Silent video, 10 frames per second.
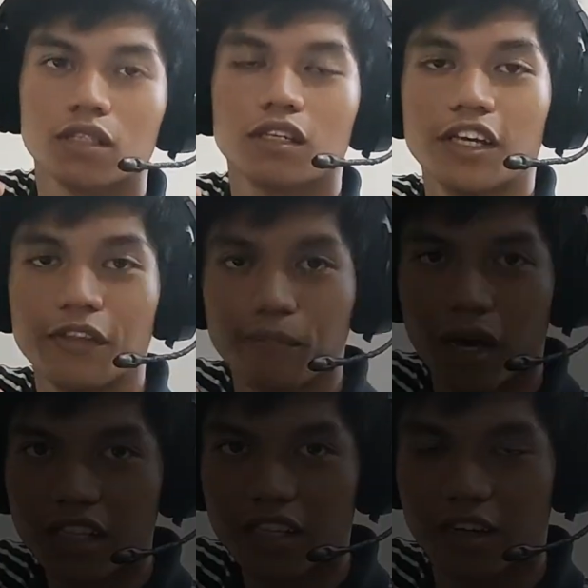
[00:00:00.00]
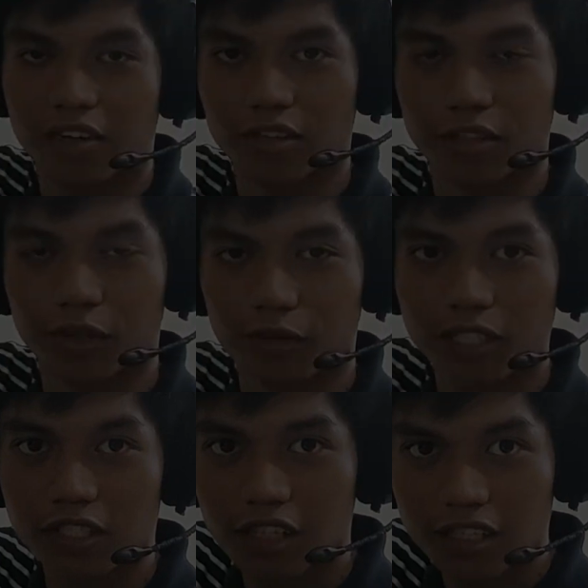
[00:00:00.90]
In bad character
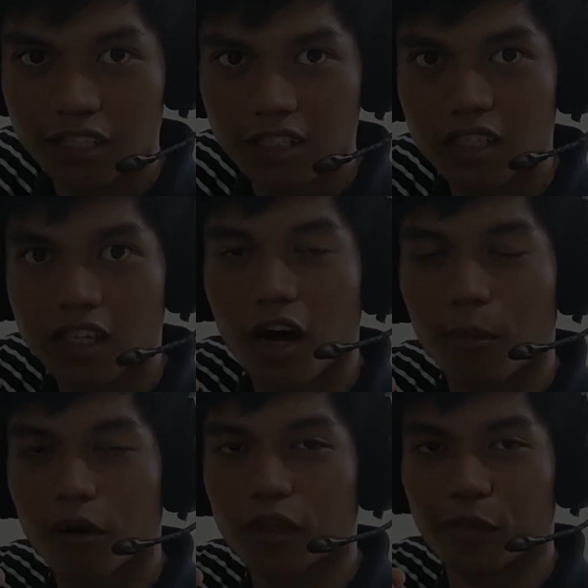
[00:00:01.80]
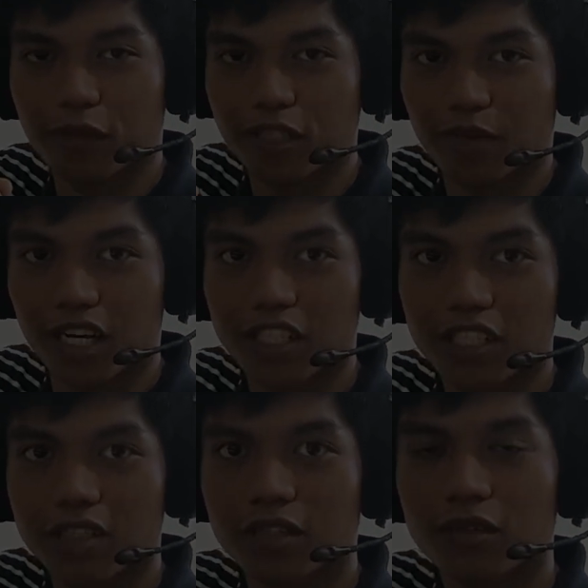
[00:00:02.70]
heuristics, upon a mismatch,
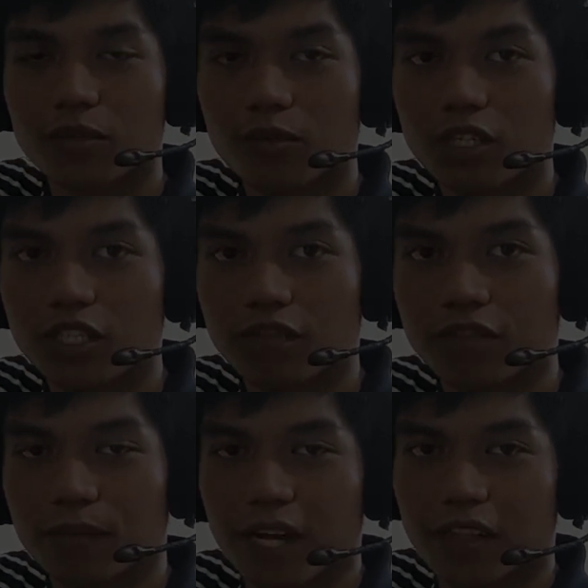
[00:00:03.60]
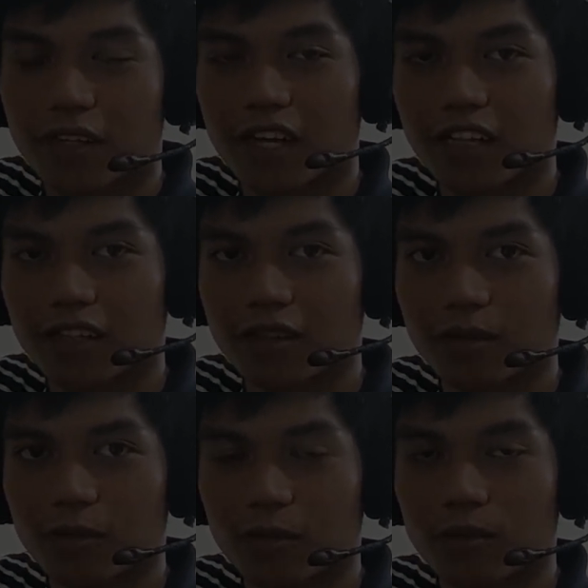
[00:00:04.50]
we shift the pattern until
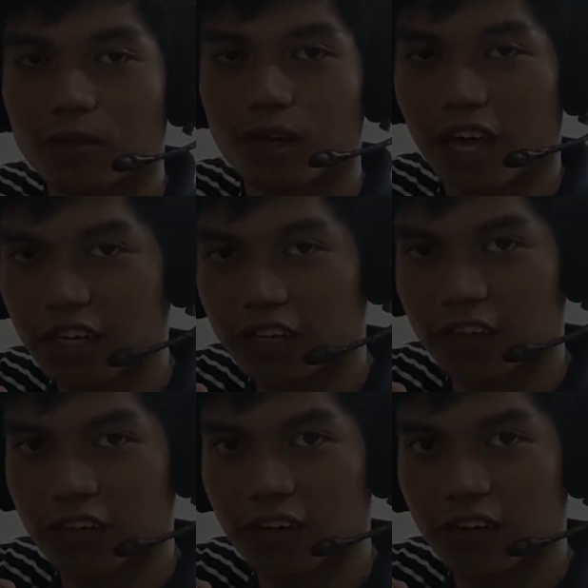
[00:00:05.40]
either